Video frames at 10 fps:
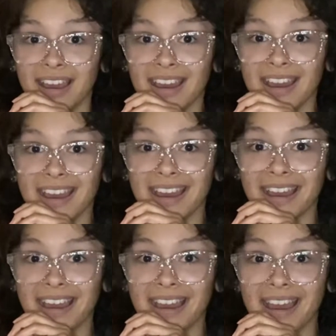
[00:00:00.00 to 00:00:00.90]
I knew uh,
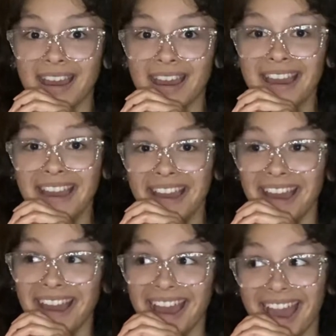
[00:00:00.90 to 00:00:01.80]
it.
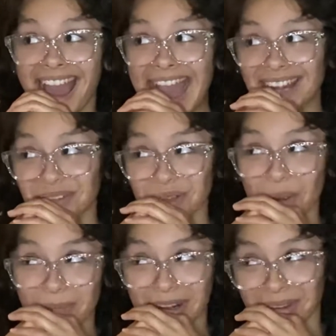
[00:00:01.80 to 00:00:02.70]
I don't know
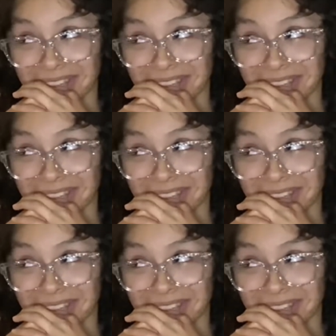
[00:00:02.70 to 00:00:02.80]
about all